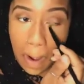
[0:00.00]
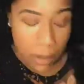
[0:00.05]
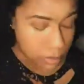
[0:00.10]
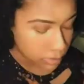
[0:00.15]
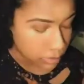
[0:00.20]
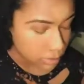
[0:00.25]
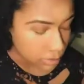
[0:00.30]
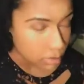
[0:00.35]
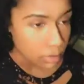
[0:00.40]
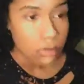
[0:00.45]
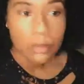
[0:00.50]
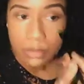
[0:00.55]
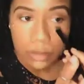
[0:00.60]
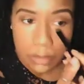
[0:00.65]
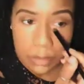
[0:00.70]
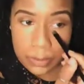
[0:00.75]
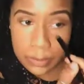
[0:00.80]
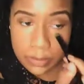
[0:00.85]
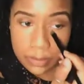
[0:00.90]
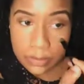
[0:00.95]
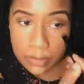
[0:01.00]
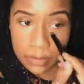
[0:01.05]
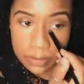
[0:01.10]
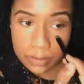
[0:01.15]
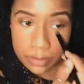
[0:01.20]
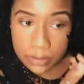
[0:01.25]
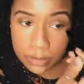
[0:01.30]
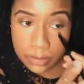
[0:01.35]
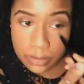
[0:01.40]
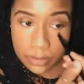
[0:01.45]
and as well
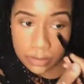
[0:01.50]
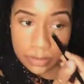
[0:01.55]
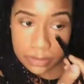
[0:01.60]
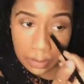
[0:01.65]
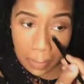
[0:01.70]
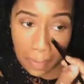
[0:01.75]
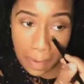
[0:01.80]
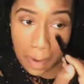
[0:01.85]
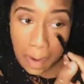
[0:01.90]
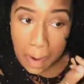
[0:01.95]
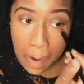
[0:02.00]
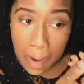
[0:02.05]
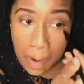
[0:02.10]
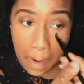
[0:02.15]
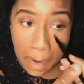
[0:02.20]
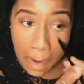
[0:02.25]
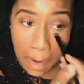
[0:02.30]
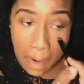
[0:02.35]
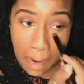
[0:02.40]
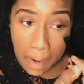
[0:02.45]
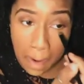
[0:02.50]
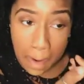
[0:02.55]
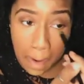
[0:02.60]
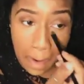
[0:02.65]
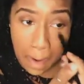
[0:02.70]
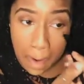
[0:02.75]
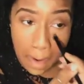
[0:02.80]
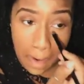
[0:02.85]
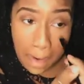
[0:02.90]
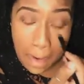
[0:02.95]
underneath my eyes. I use 2
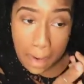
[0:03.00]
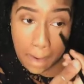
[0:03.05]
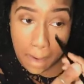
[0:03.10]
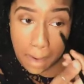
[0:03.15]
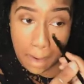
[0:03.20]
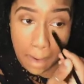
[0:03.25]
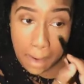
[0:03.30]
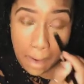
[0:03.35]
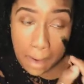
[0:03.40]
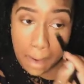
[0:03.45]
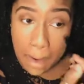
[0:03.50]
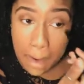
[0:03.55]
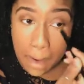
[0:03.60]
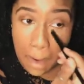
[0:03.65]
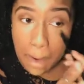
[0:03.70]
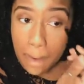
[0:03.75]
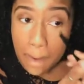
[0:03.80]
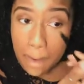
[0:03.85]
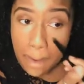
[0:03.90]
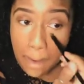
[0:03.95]
concealers, you'll see that.